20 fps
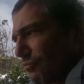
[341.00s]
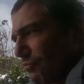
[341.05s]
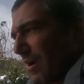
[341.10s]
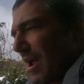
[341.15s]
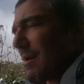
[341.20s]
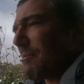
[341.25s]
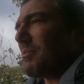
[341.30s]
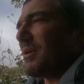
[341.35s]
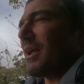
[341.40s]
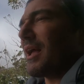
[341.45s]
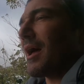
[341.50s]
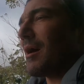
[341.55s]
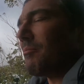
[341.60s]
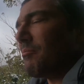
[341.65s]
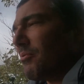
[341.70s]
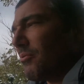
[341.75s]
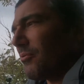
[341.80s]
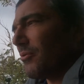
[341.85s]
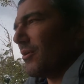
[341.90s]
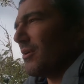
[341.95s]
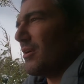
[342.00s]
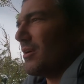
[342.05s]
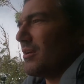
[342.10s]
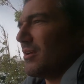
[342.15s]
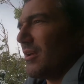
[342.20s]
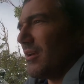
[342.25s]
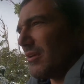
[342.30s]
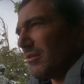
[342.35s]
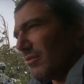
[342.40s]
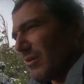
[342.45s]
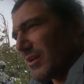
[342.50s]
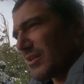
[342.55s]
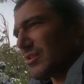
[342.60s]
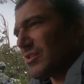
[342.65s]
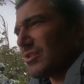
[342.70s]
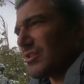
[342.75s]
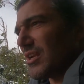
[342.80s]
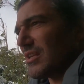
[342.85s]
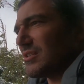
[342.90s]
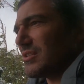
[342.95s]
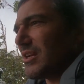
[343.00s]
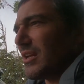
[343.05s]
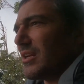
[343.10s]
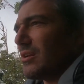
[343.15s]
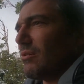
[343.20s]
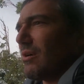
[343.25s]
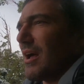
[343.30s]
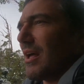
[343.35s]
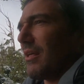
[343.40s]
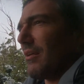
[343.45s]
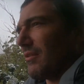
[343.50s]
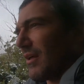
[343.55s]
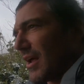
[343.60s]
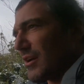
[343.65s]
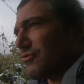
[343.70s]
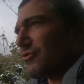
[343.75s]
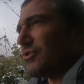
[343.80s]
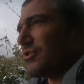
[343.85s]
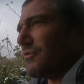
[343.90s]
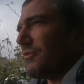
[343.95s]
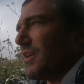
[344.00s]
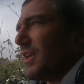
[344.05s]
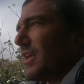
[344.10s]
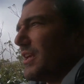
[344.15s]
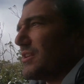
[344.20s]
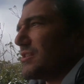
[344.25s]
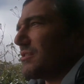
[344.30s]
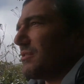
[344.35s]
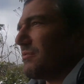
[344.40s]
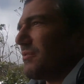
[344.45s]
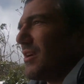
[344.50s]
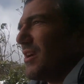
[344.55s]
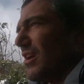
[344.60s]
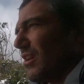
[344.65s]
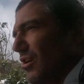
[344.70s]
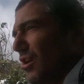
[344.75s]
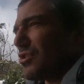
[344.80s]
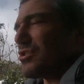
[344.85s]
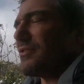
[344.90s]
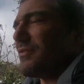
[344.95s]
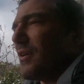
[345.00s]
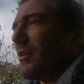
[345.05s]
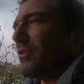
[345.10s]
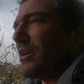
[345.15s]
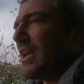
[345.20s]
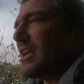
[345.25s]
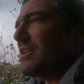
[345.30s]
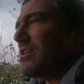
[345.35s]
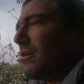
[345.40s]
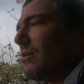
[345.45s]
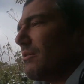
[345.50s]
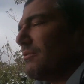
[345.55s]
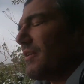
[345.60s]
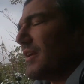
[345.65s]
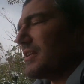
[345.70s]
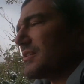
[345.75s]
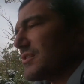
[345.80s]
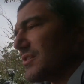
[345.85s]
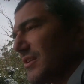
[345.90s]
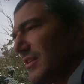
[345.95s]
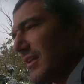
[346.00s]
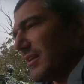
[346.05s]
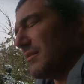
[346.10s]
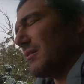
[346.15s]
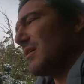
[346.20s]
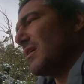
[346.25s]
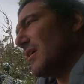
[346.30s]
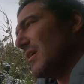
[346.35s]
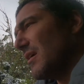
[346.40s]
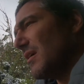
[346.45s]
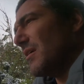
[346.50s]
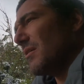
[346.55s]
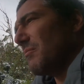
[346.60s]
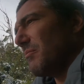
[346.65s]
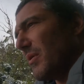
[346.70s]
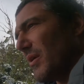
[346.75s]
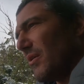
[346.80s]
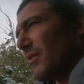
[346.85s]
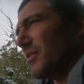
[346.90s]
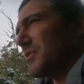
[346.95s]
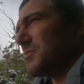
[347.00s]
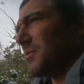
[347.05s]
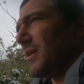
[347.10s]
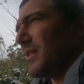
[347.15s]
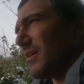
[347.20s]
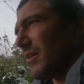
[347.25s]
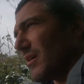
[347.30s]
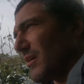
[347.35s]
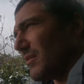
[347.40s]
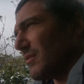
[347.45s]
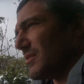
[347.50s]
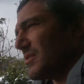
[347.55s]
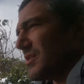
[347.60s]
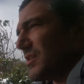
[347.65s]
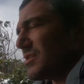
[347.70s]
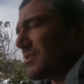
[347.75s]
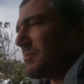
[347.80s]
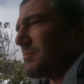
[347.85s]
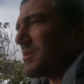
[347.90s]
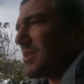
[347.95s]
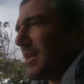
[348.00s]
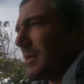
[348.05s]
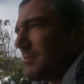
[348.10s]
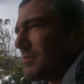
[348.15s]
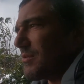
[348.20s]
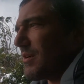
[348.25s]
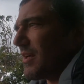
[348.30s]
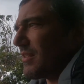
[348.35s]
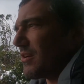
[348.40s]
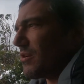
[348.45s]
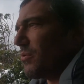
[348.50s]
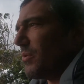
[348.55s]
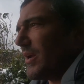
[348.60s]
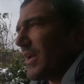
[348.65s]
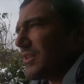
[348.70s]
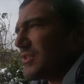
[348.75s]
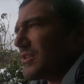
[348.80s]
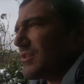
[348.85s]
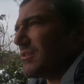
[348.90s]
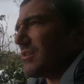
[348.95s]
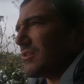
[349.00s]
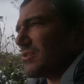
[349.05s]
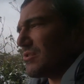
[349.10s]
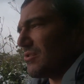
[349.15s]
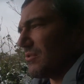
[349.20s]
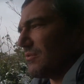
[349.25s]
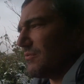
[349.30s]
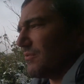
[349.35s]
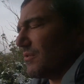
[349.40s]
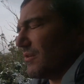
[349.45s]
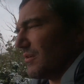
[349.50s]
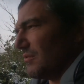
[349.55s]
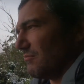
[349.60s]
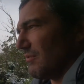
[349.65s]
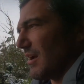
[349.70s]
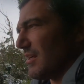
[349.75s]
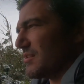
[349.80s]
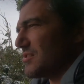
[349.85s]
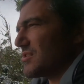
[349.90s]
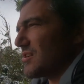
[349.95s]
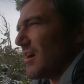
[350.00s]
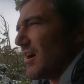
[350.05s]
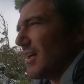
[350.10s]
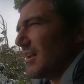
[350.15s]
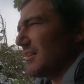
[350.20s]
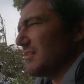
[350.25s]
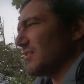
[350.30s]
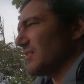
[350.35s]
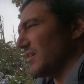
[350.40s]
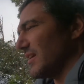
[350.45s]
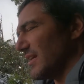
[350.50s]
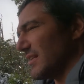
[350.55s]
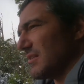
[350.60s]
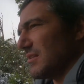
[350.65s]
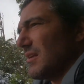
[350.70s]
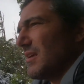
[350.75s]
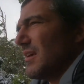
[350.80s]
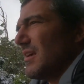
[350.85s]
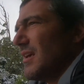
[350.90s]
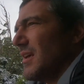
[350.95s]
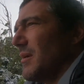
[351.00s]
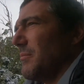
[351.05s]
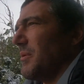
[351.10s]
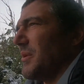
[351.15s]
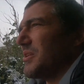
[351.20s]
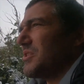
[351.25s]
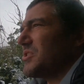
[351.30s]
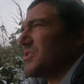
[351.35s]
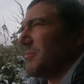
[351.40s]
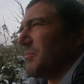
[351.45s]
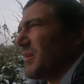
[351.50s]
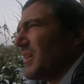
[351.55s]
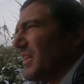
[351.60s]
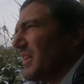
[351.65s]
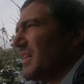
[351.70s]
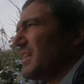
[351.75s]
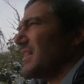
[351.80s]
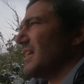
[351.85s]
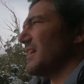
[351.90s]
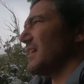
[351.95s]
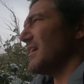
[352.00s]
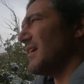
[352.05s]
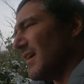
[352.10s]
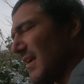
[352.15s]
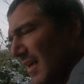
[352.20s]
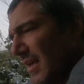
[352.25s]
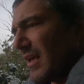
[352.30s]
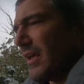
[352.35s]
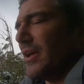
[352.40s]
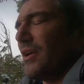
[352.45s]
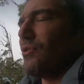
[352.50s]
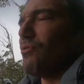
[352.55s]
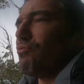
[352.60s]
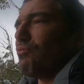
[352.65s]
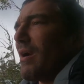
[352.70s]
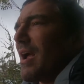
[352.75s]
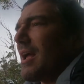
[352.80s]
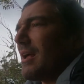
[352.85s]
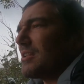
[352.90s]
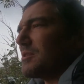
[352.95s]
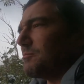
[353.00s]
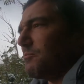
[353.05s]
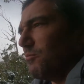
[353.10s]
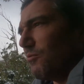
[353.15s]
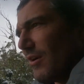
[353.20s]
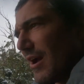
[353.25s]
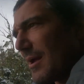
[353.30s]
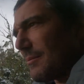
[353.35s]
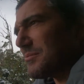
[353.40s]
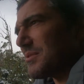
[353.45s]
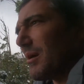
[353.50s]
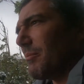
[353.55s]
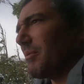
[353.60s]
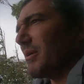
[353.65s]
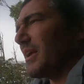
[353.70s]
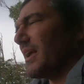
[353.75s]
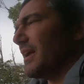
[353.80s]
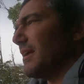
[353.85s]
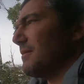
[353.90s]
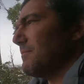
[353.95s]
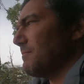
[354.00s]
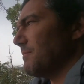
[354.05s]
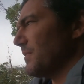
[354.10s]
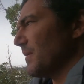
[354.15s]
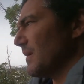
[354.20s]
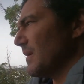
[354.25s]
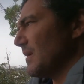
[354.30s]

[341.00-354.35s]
ramping up. You know, you'll get centennial, hundreds of years of lots of El Nino events, and then periods where the system seems rather quiescent, it's sort of rather silent, and you get a bit of stability, then it's ramped up again.